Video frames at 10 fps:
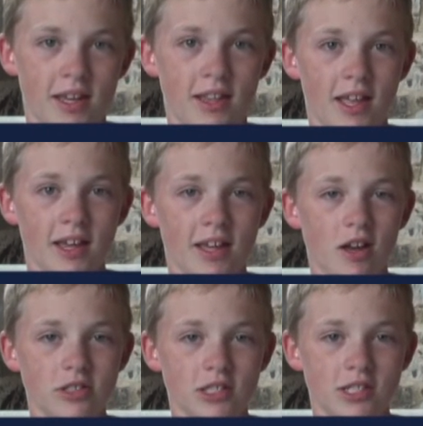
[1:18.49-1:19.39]
and that
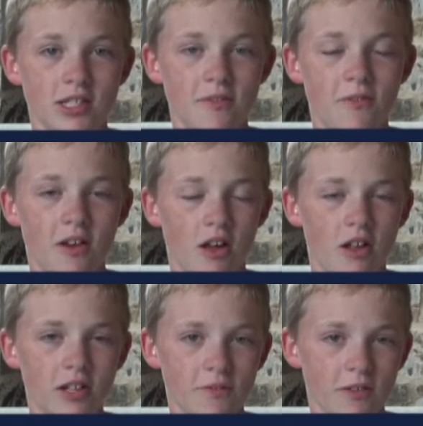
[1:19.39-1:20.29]
causes
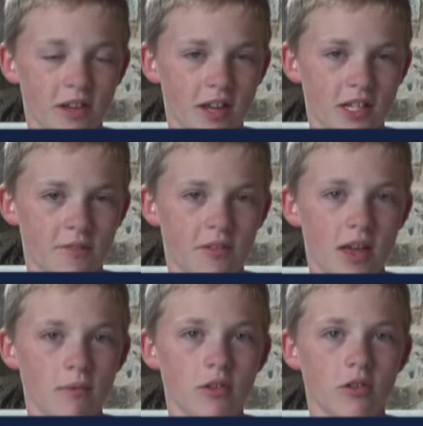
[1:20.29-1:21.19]
all different kinds of
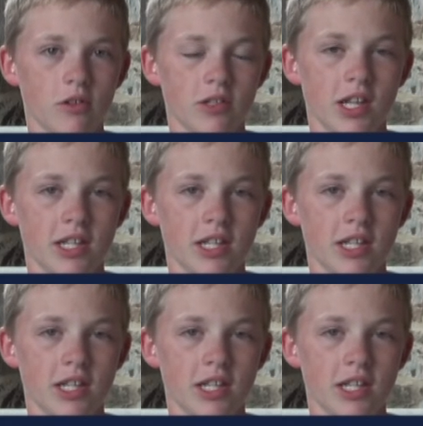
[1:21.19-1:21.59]
chemicals,